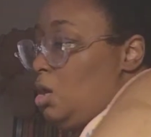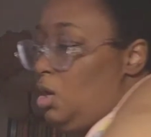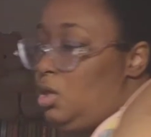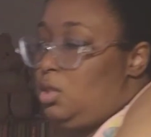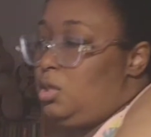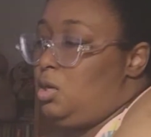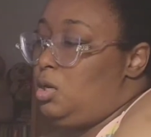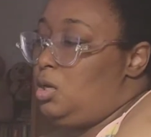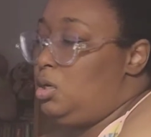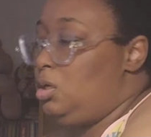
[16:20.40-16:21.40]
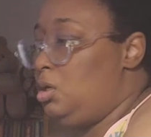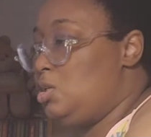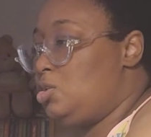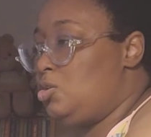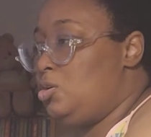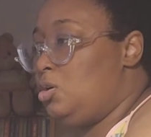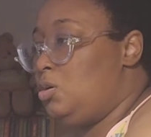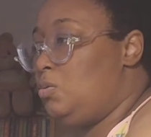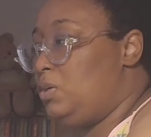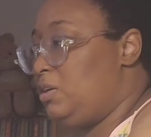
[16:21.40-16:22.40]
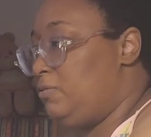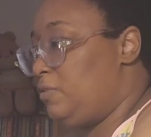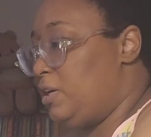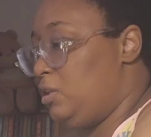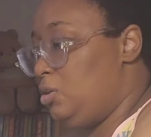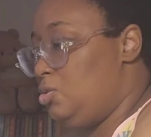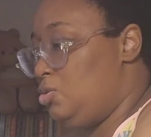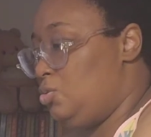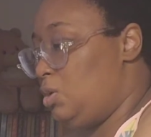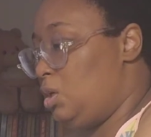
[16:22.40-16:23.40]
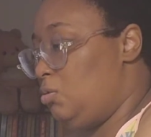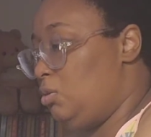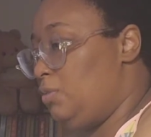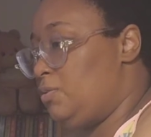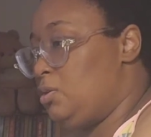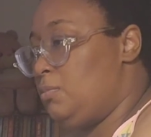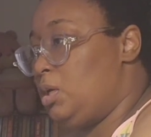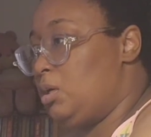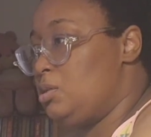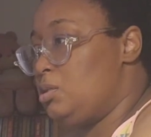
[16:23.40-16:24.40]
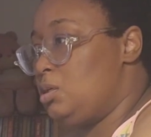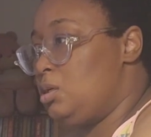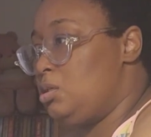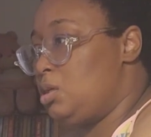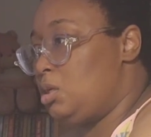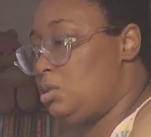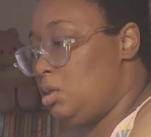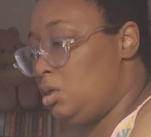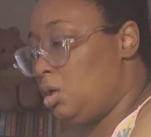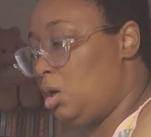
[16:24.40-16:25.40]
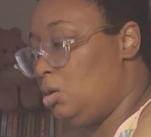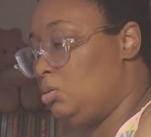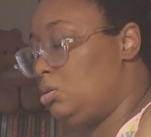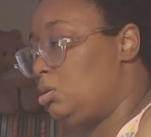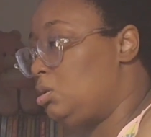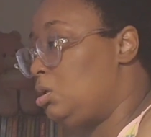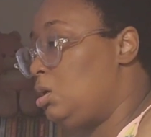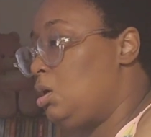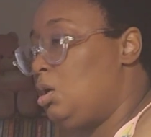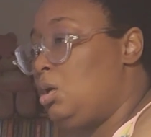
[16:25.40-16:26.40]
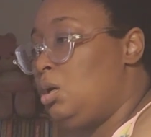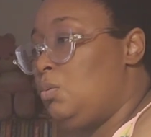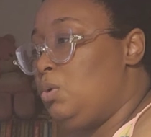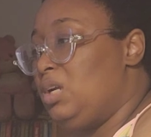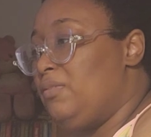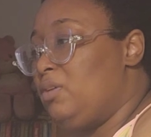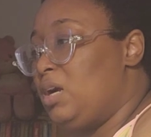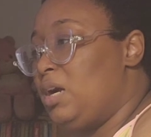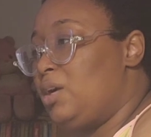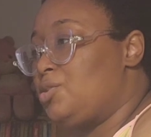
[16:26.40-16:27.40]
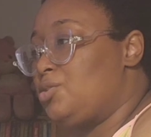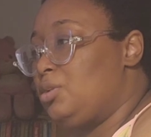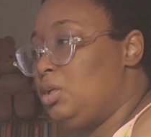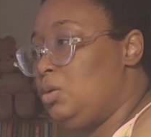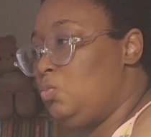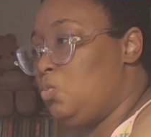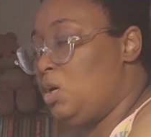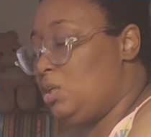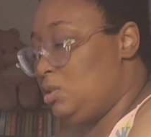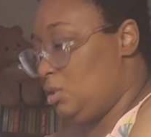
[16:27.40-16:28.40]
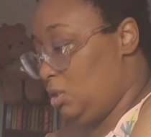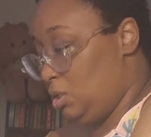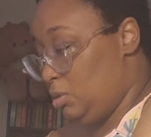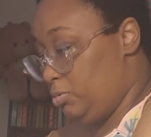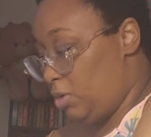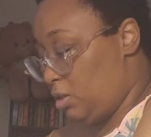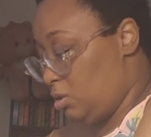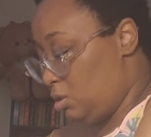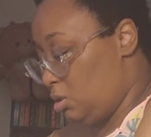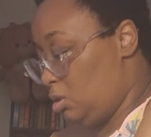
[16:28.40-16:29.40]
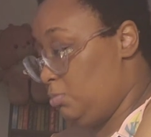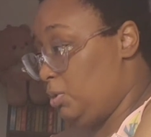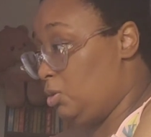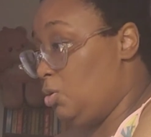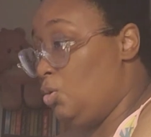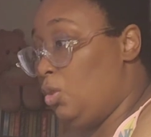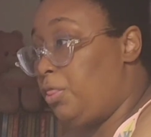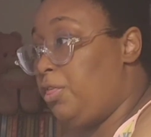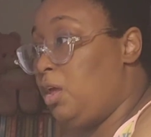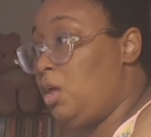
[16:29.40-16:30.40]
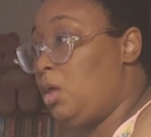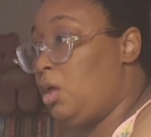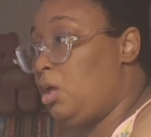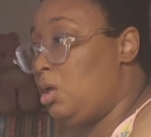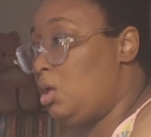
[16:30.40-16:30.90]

And then, as you know, when I finally do get rid of some magazines, I take out whatever I actually wanted to keep rather than keeping the whole thing.